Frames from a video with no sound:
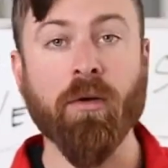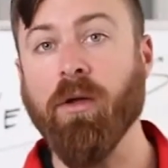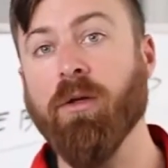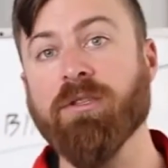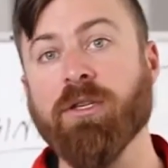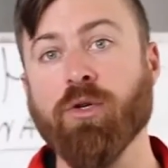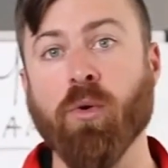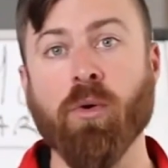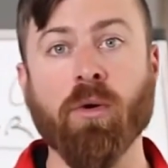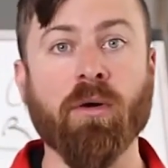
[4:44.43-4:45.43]
close the
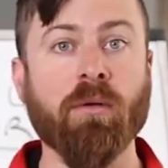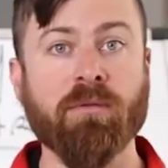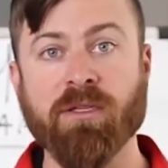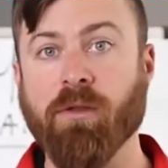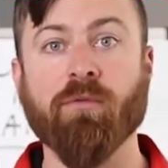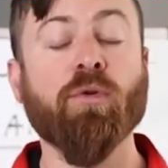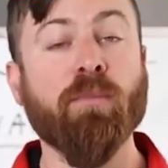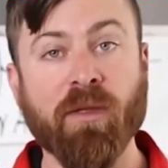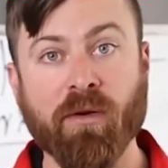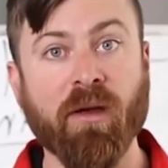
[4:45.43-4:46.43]
door to the
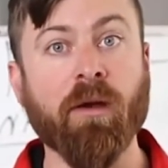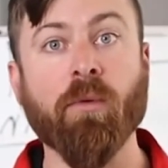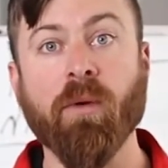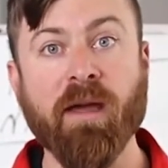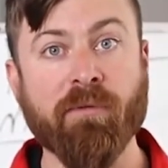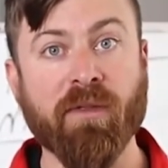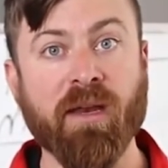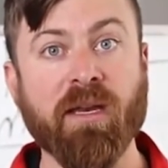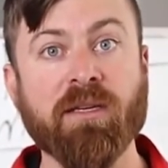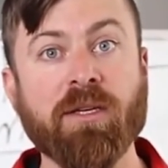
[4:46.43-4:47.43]
room they're in, or whatever they
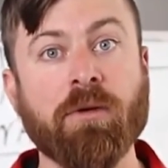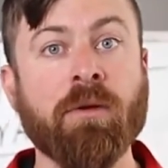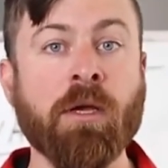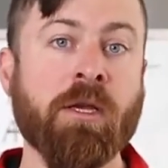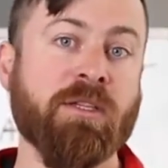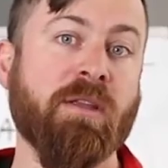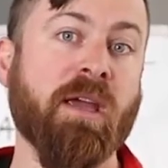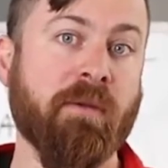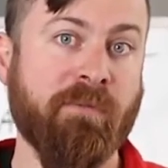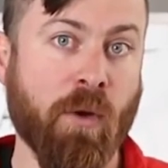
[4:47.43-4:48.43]
need to do so
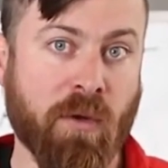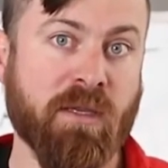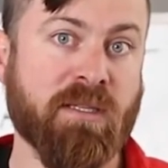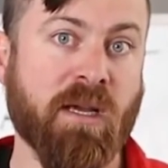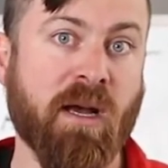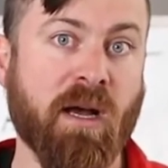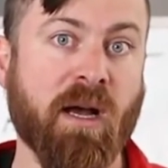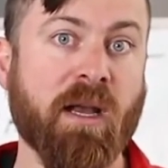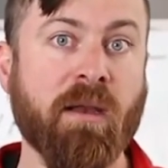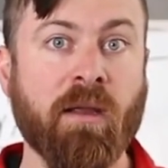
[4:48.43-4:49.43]
they could focus
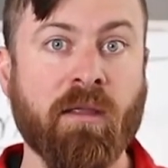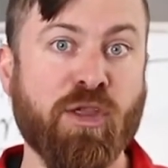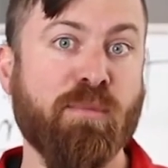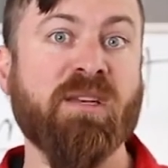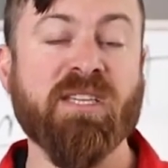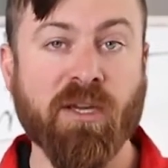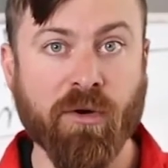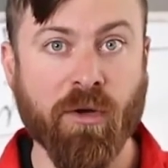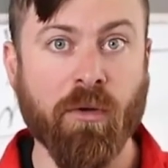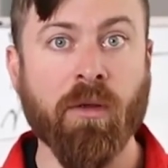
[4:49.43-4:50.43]
on the
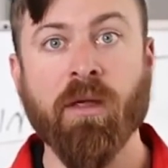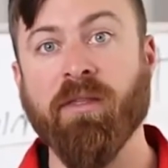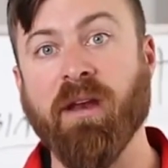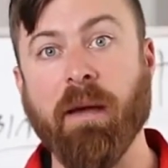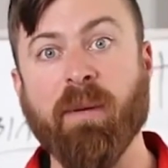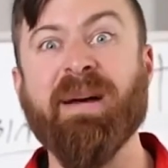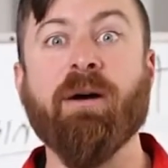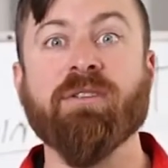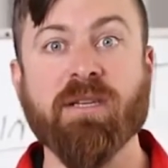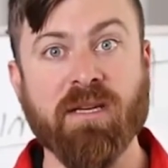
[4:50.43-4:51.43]
material that I'm
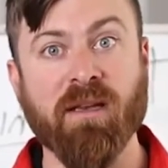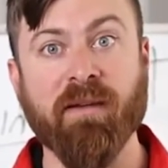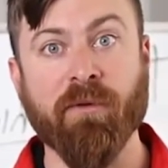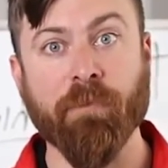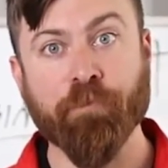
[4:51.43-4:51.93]
about to deliver.